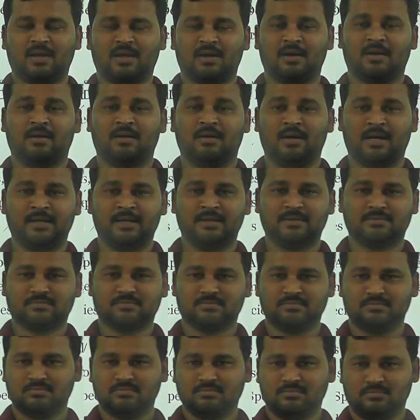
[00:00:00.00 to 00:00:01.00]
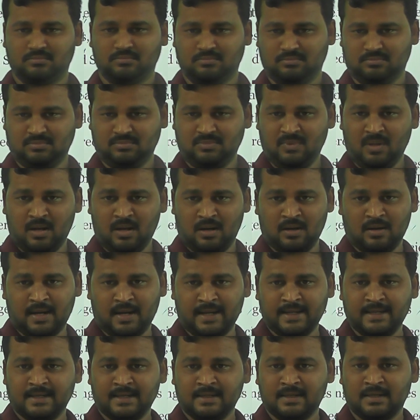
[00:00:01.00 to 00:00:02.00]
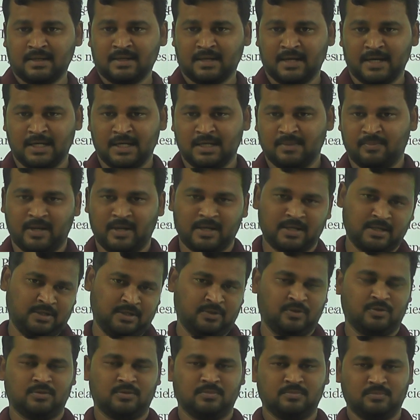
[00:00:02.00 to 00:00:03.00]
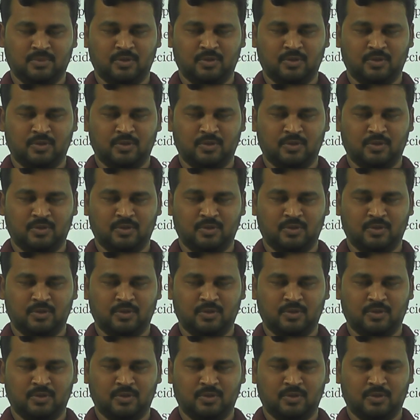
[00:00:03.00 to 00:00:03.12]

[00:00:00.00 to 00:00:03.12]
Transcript: Like lion-tailed macaco.